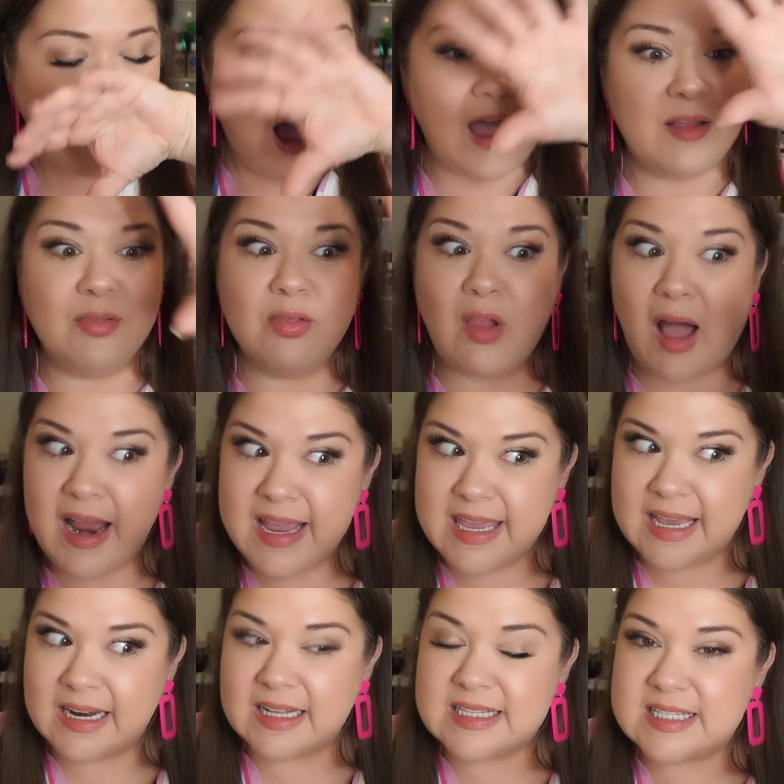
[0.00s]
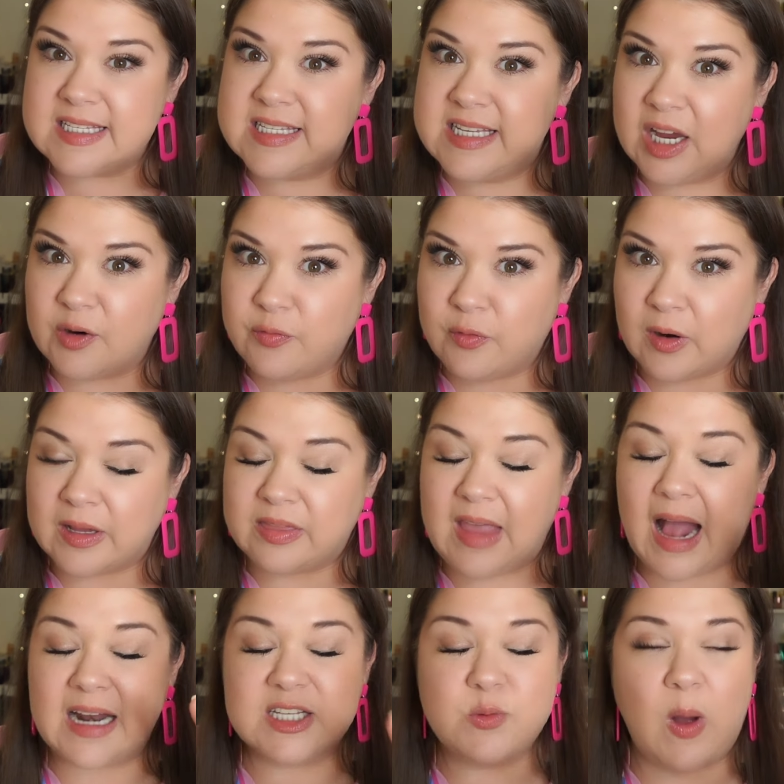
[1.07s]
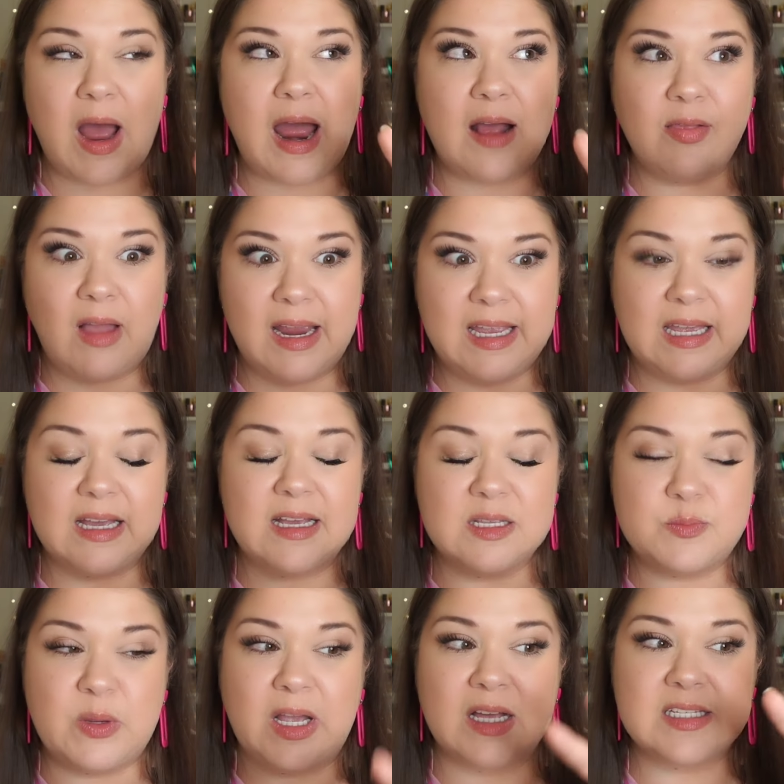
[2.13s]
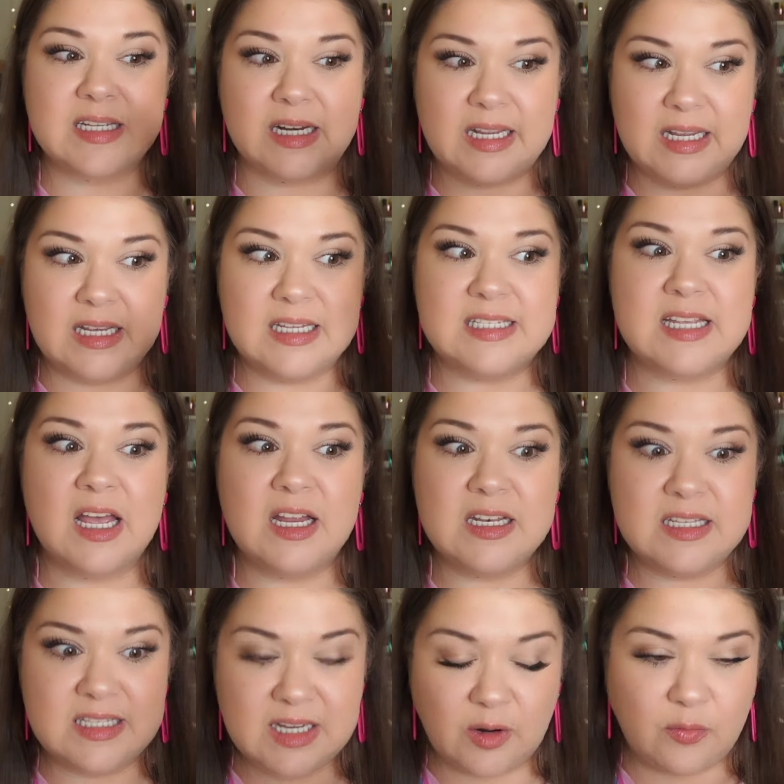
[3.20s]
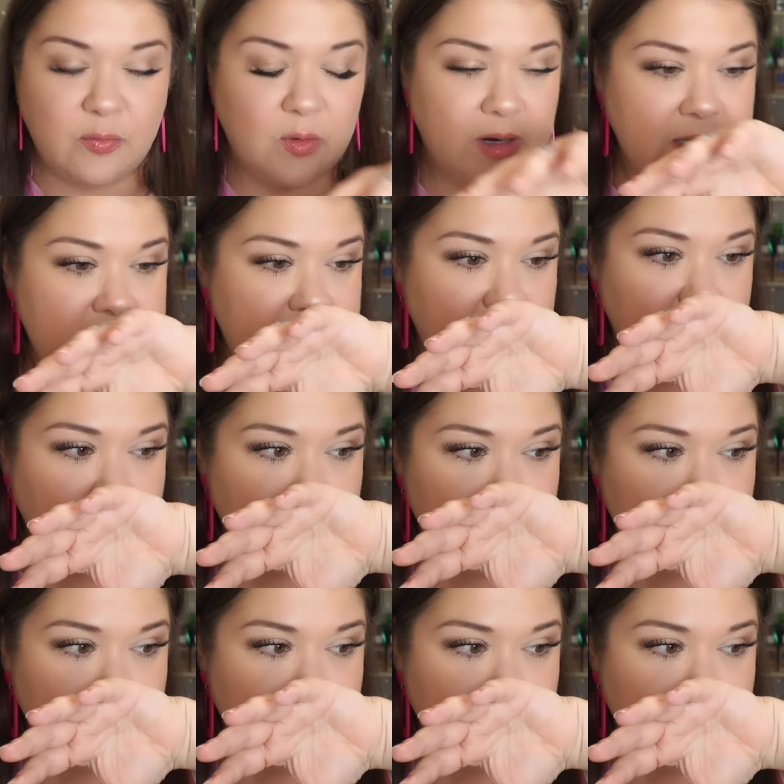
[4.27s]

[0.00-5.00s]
I like it. It's different. That is why I like it, is because it is different.